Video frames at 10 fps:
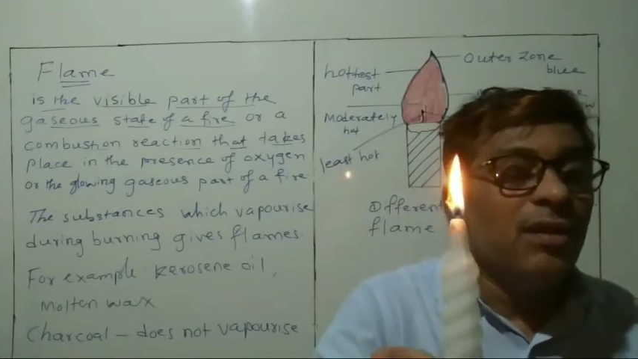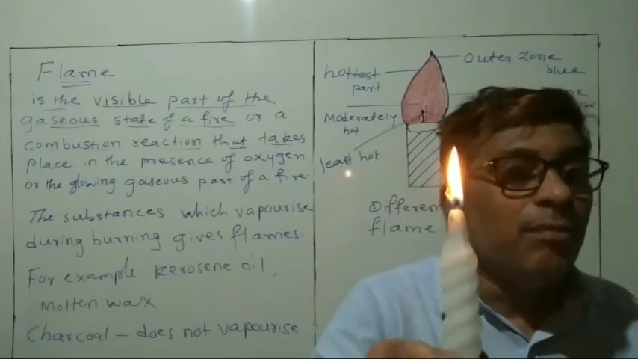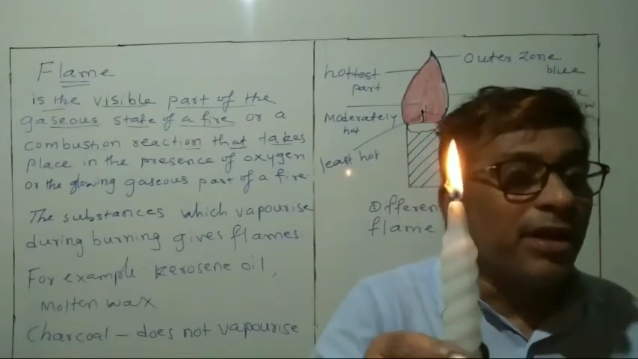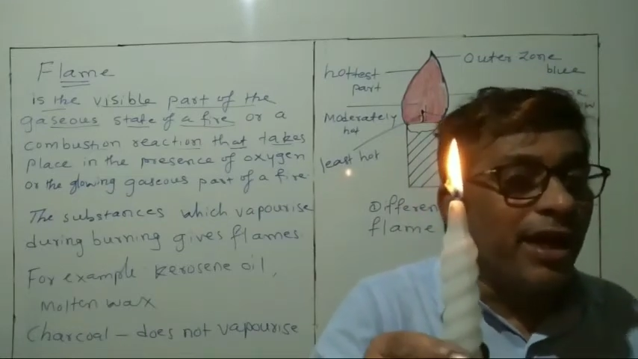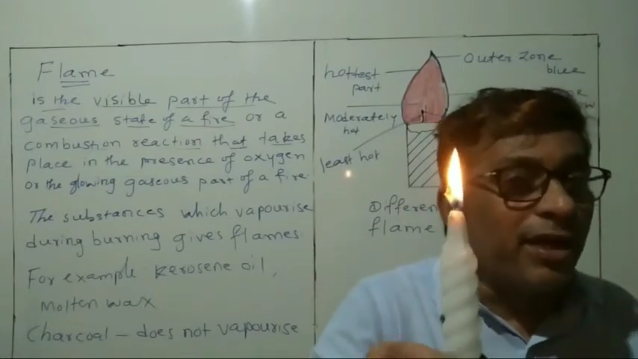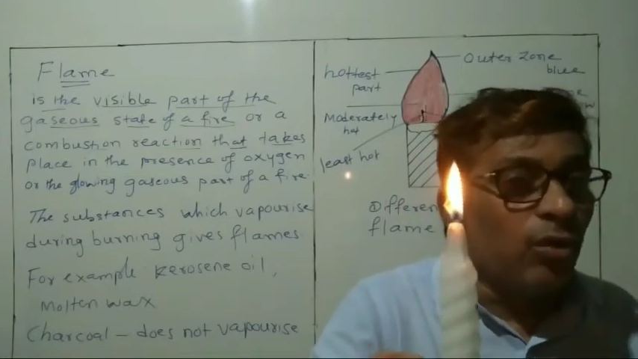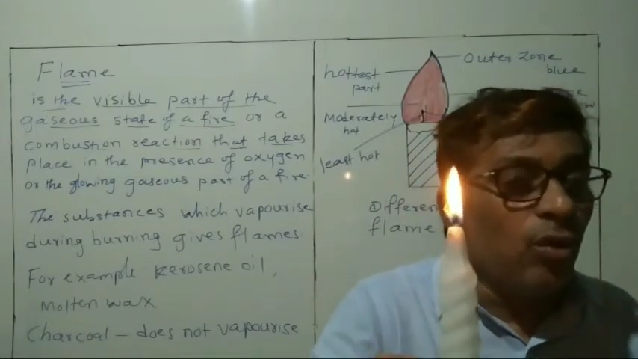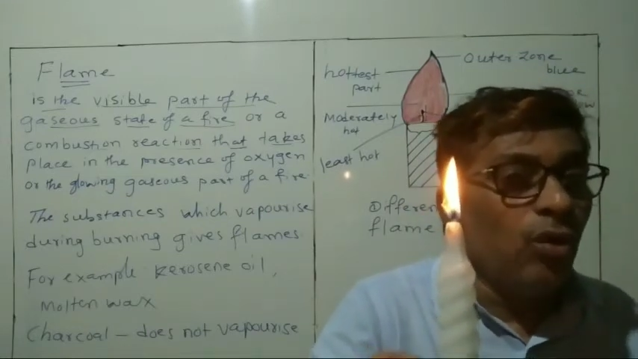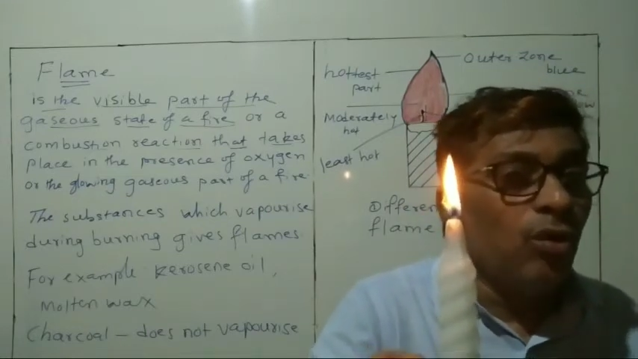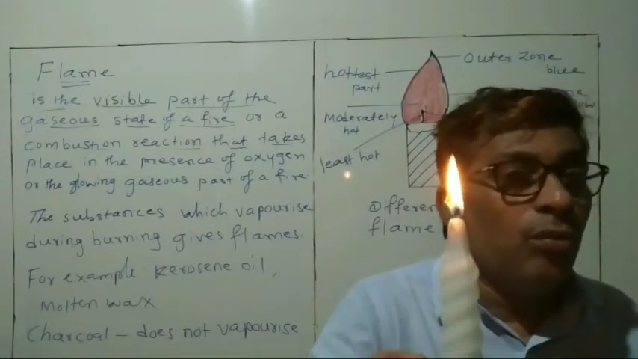But at
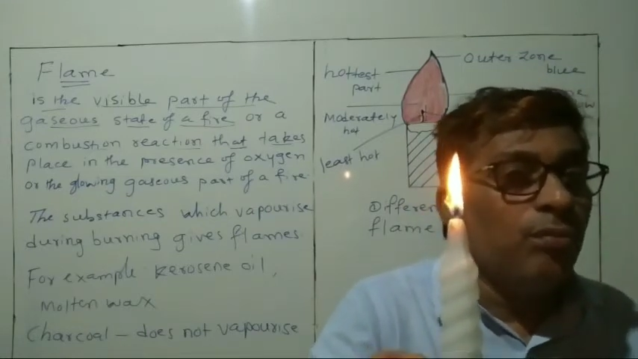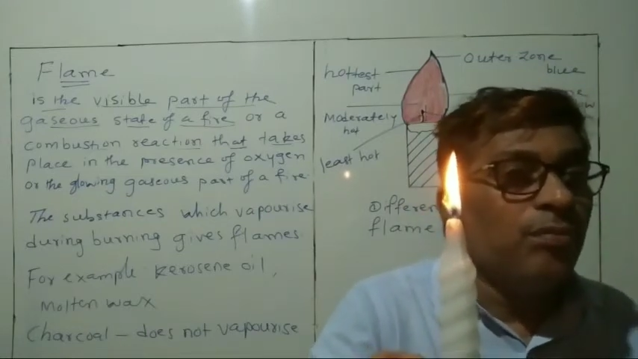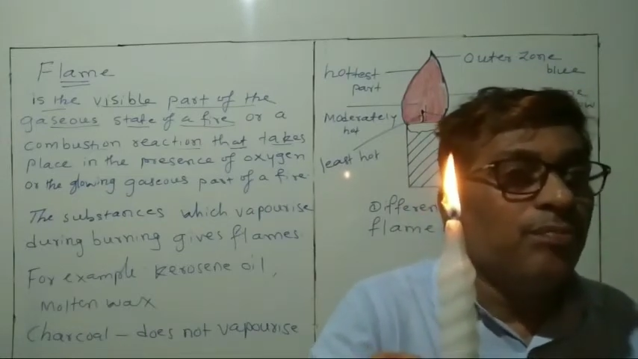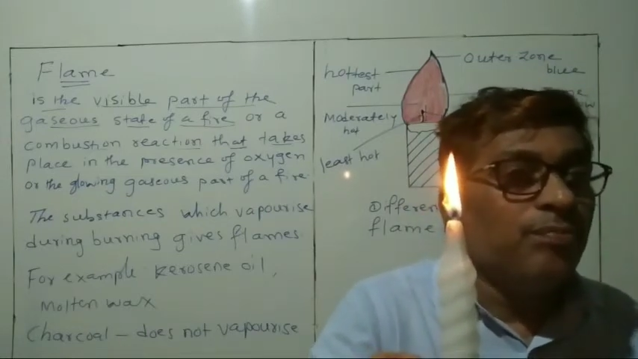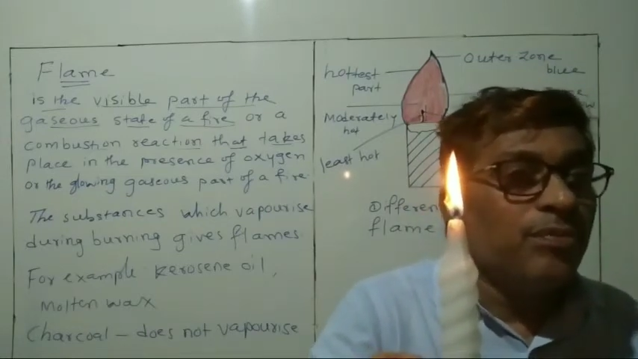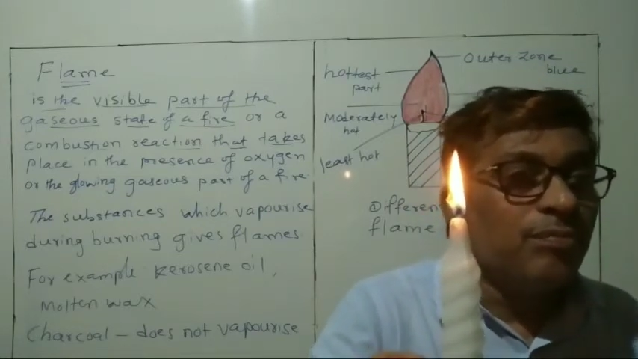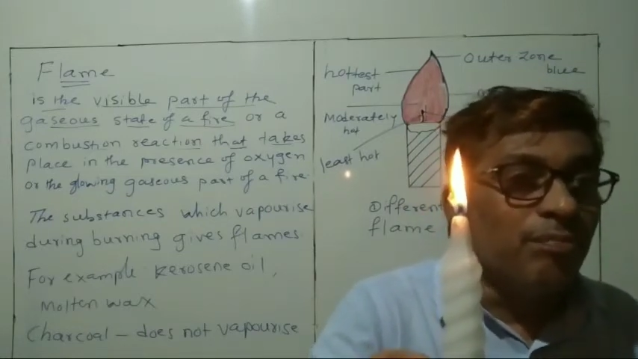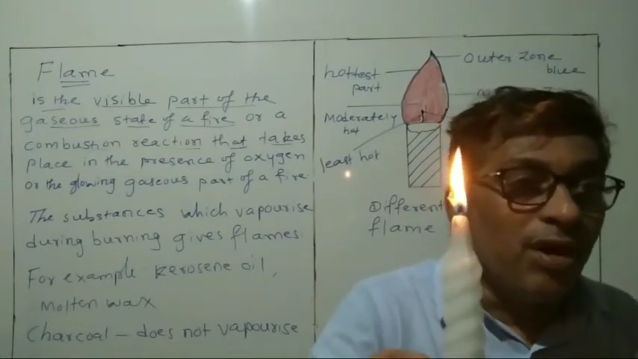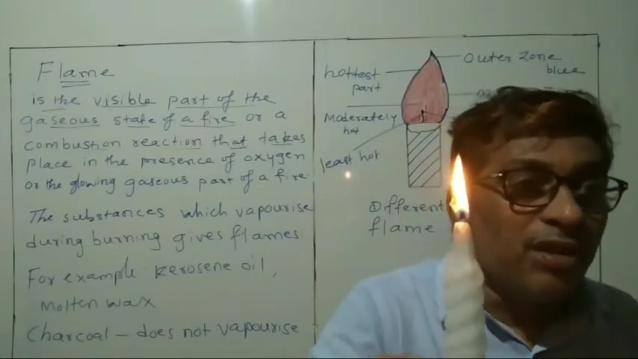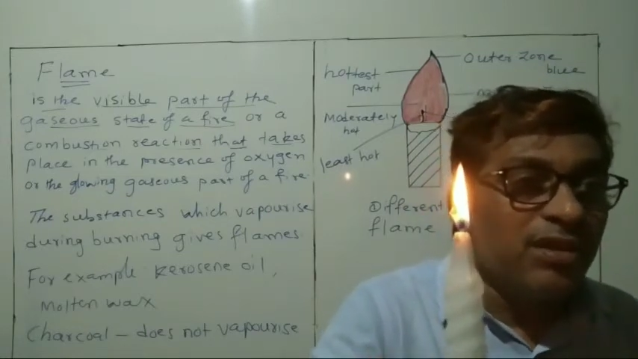home,
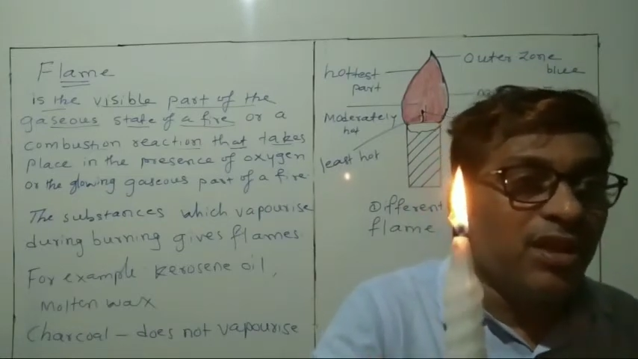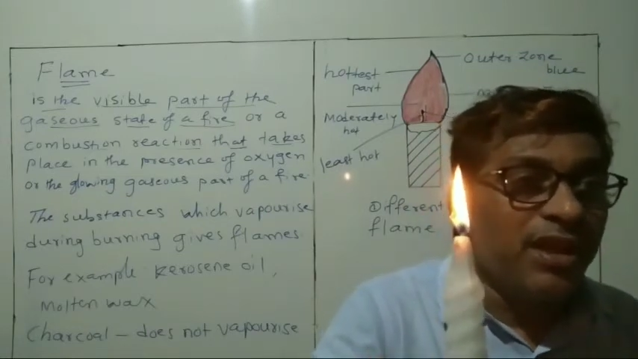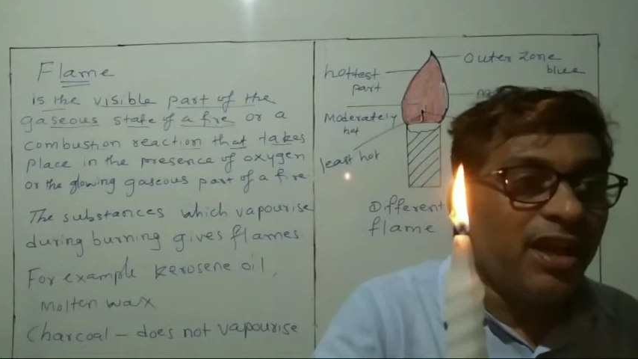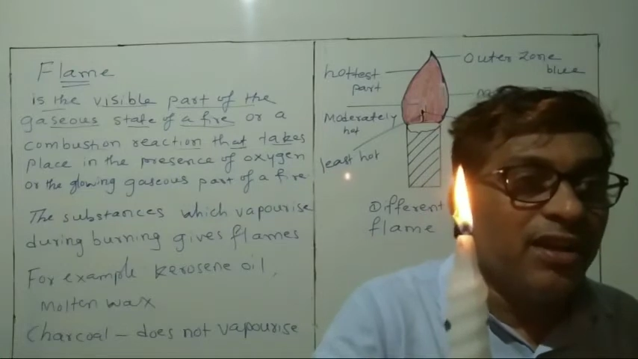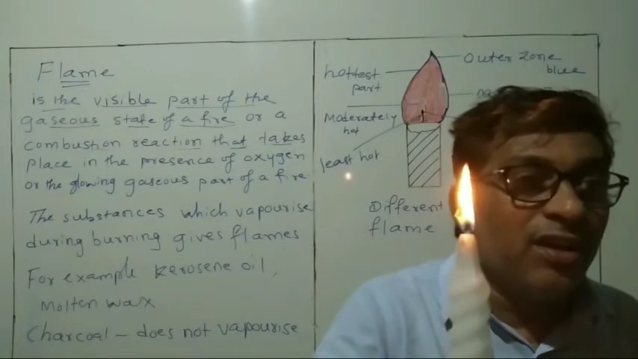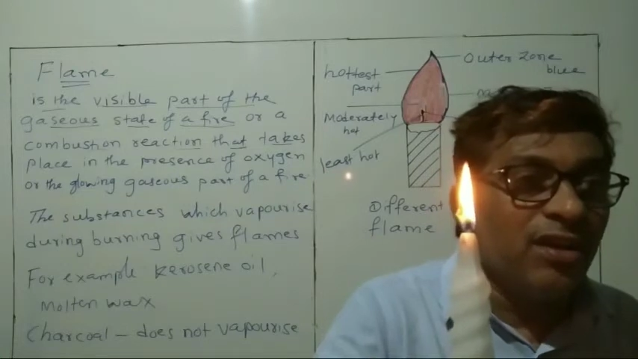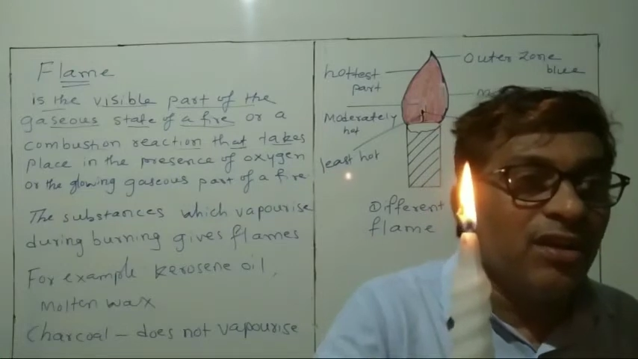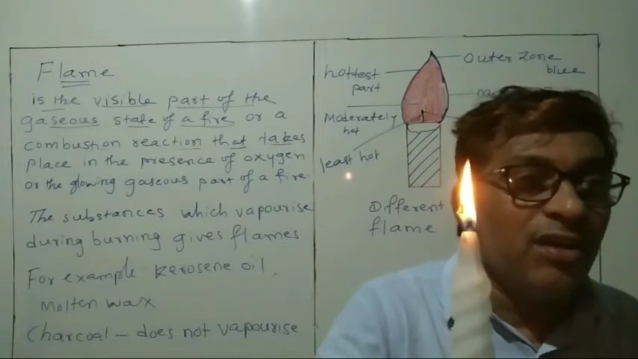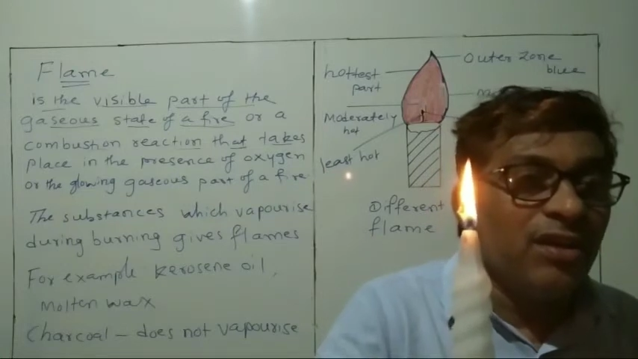burn the candle